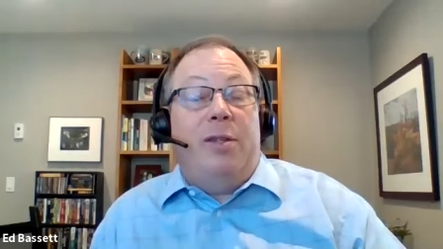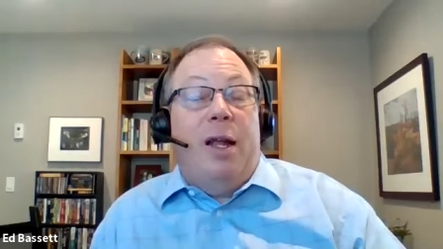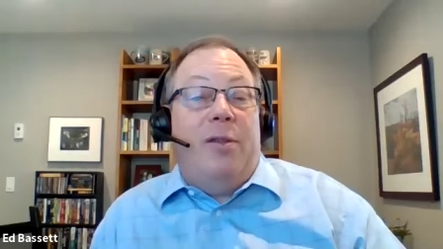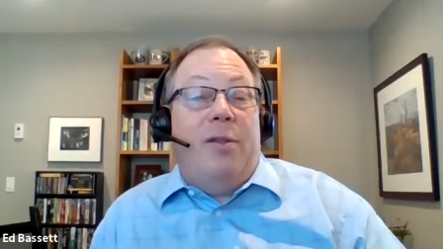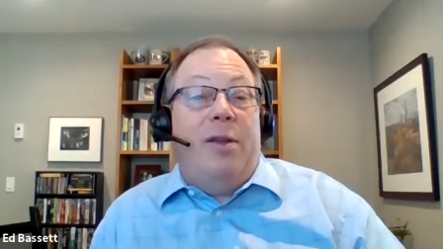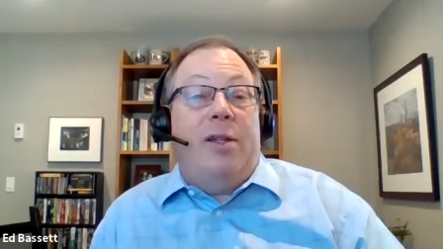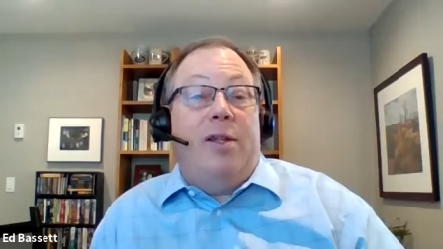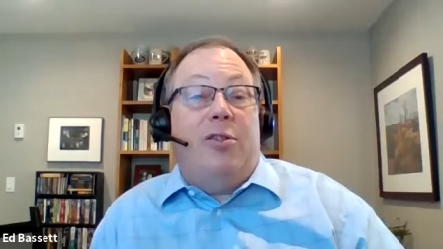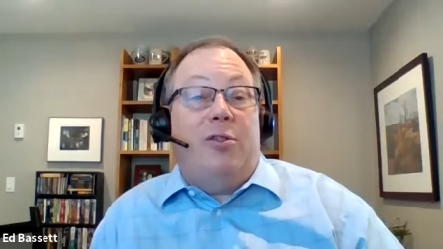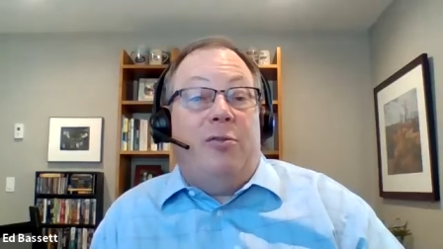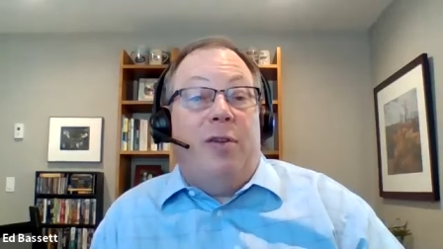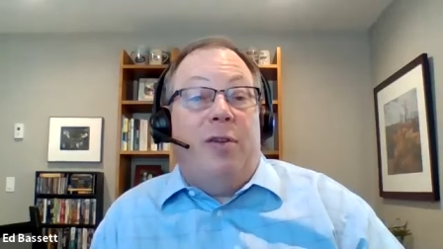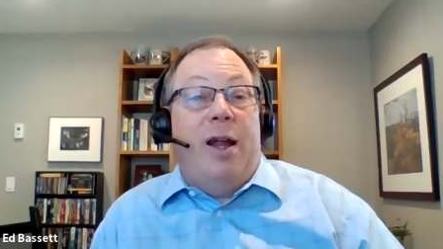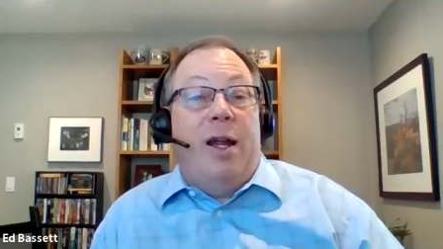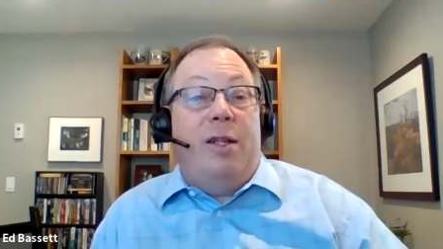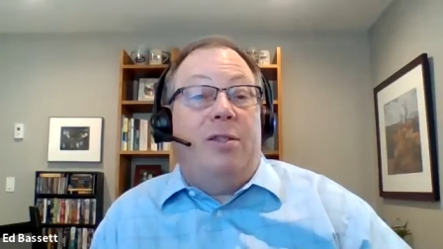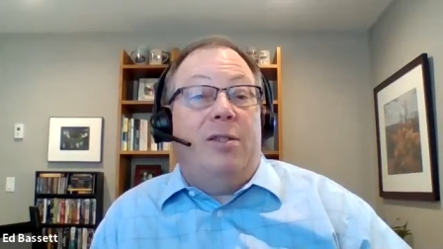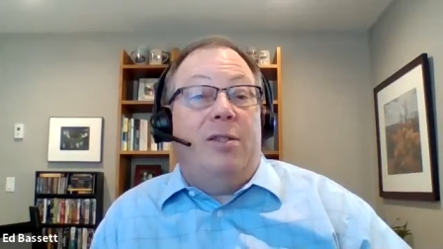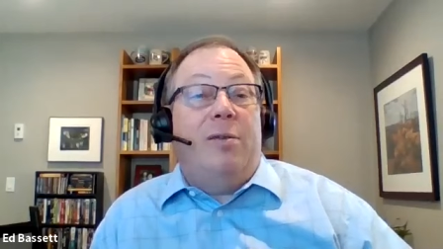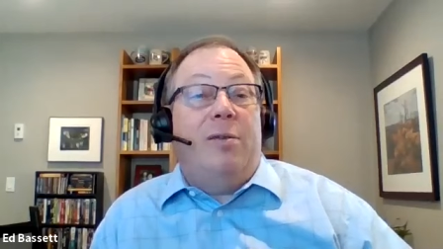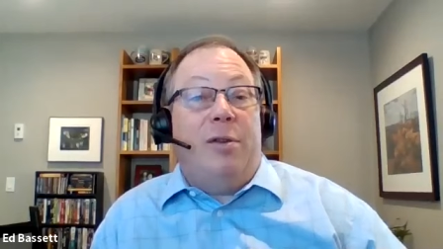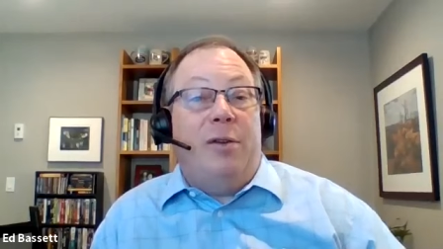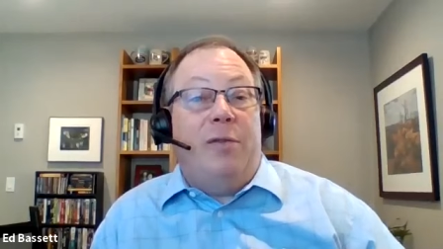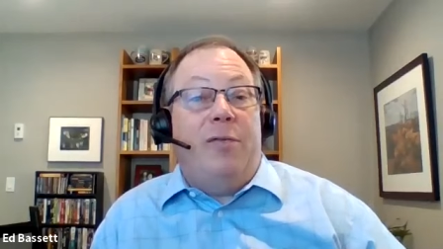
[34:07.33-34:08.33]
And I think it's created
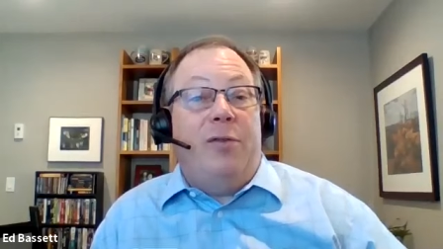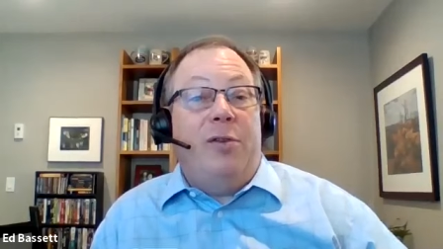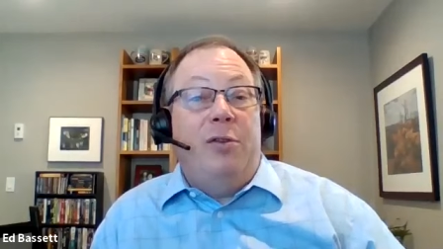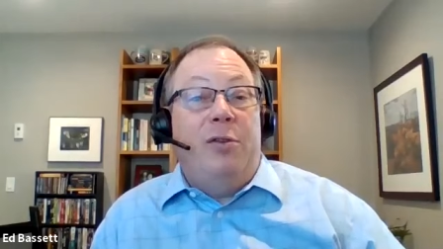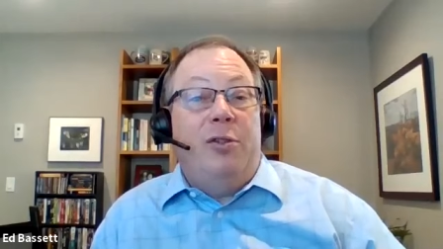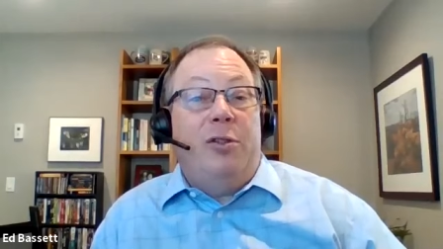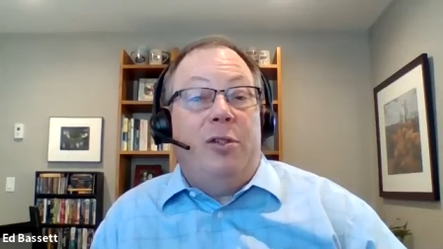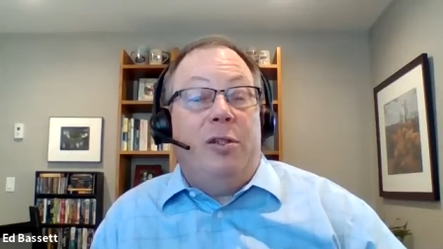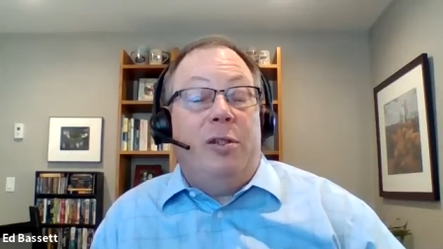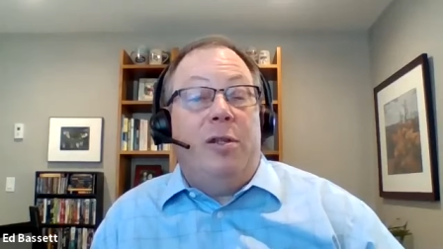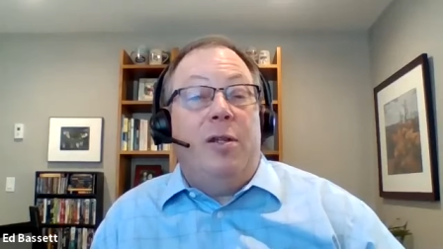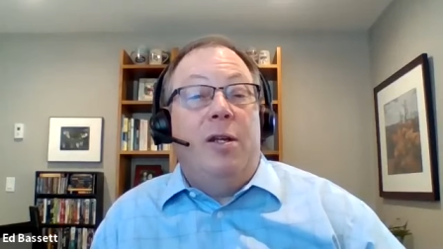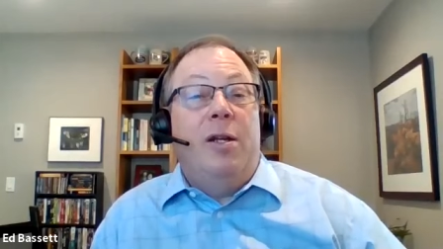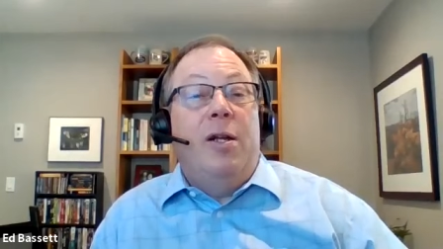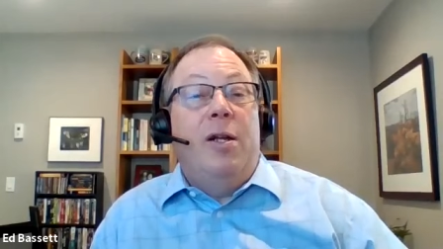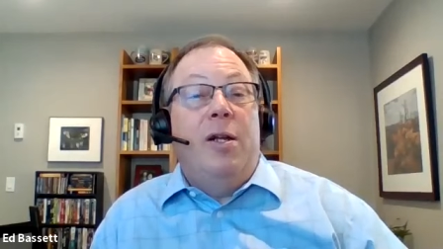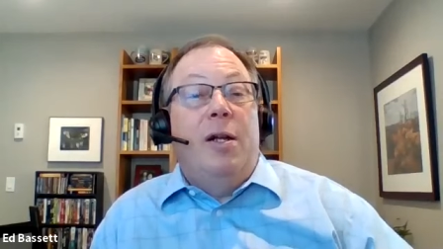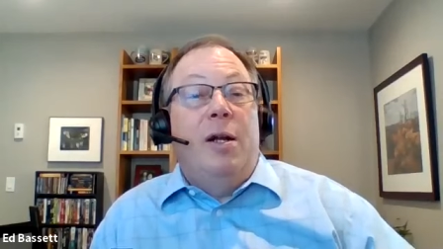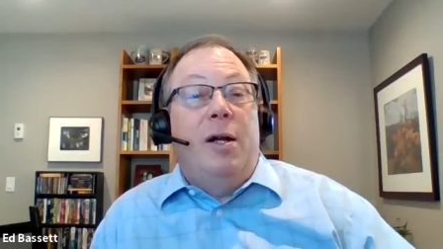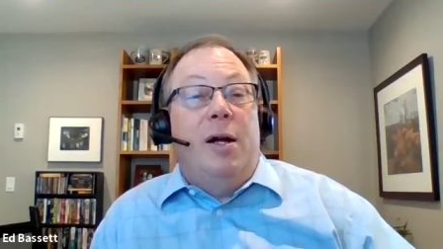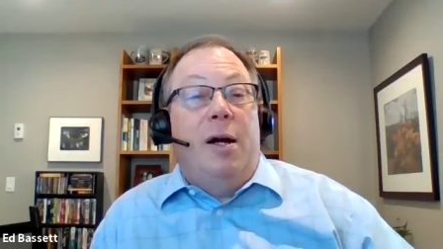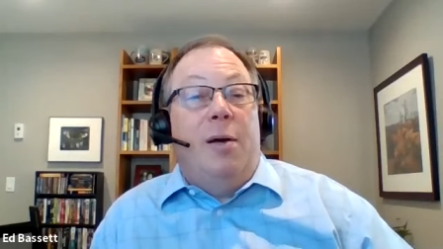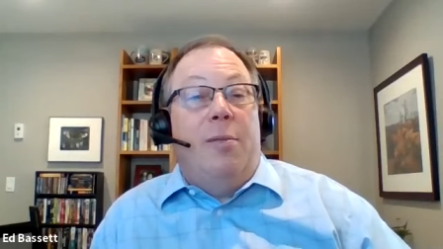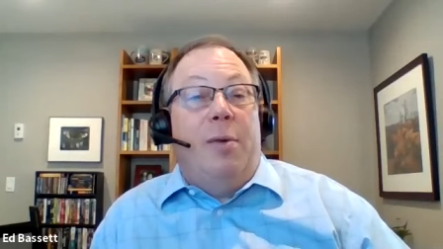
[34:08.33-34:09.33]
some confusion
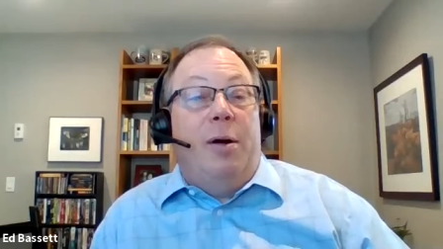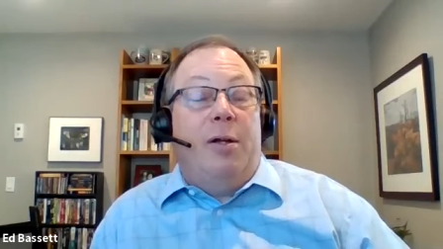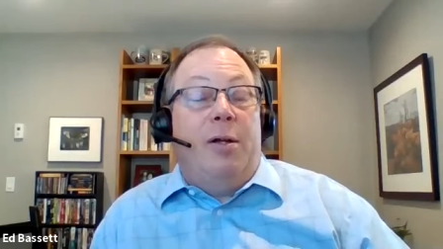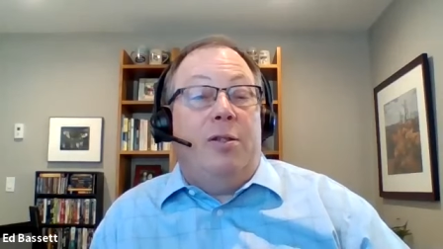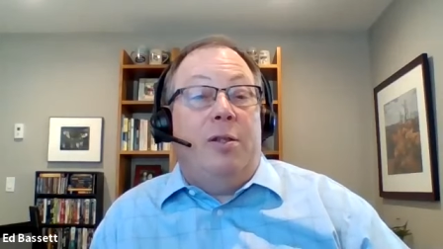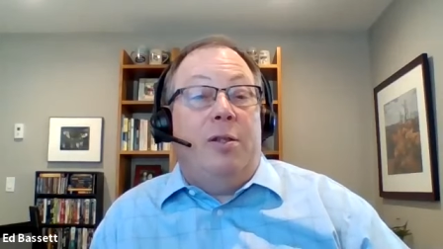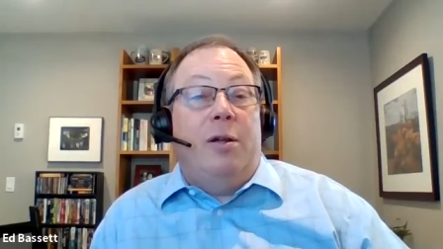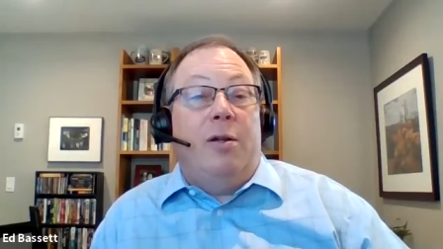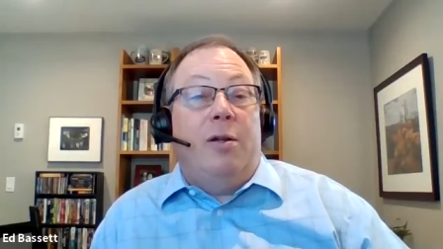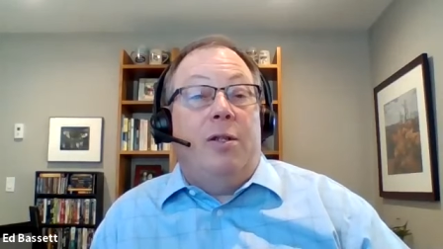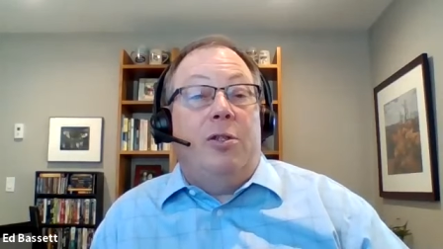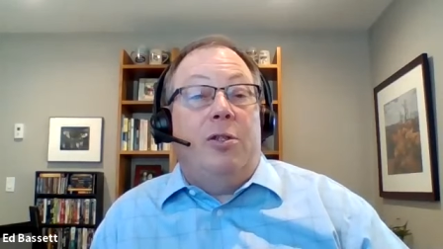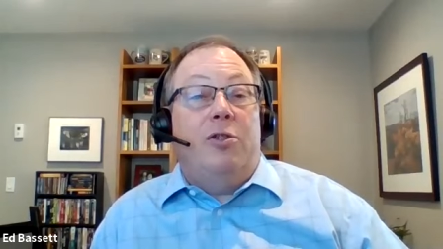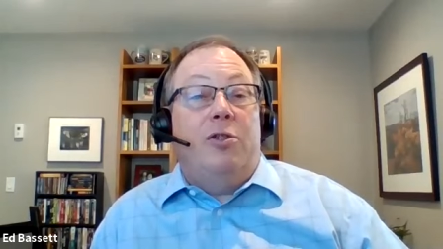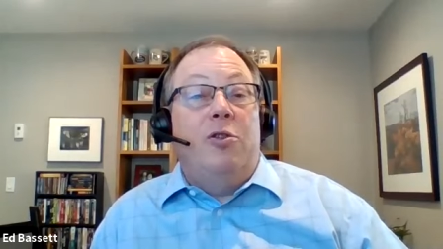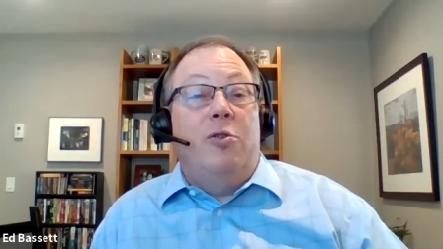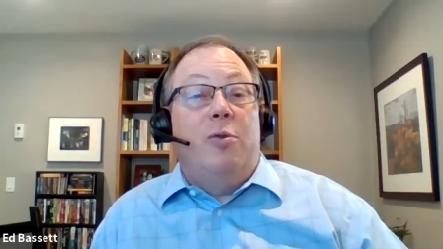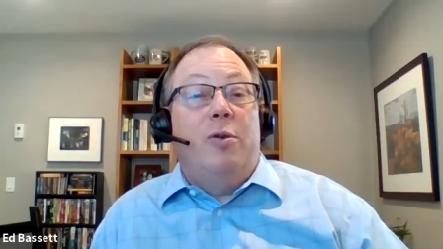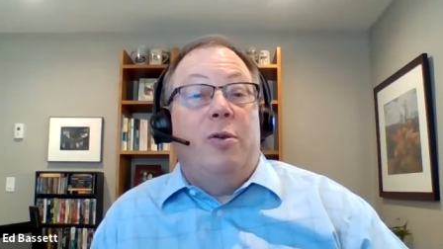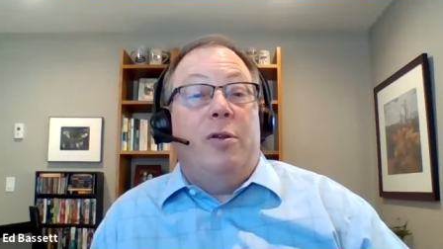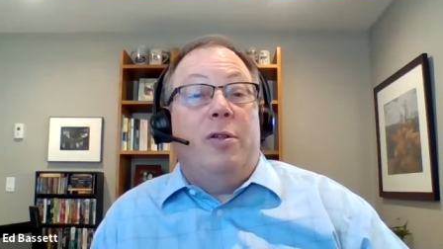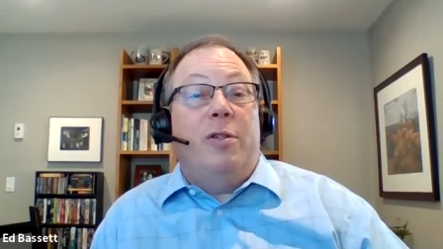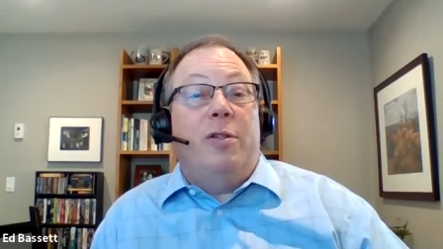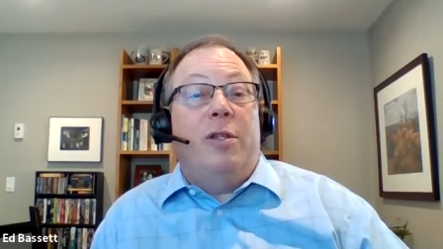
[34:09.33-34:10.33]
amongst their
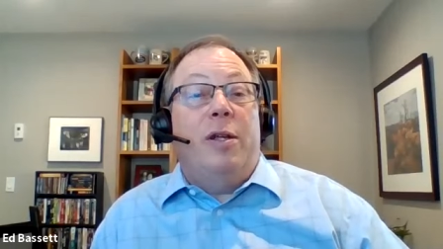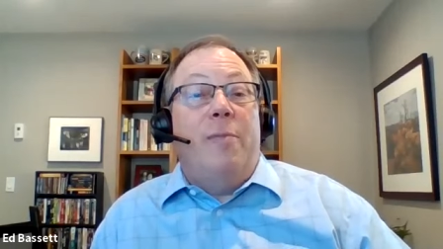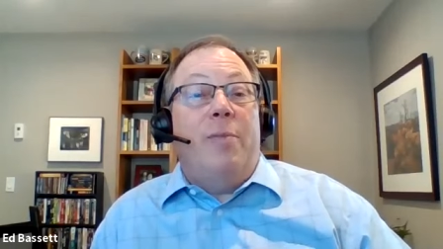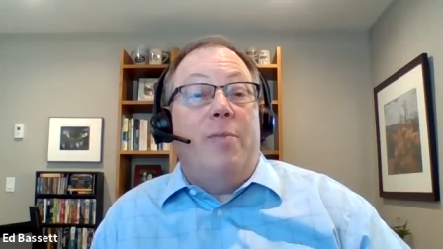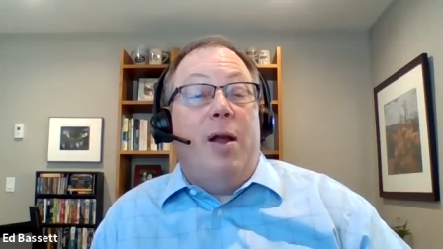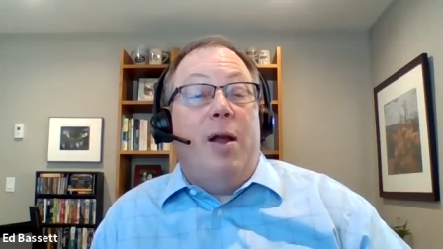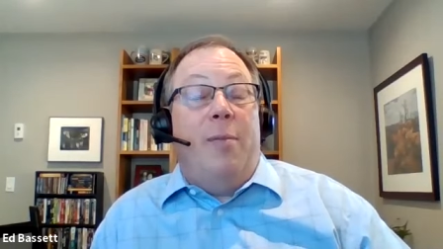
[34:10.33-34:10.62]
consumers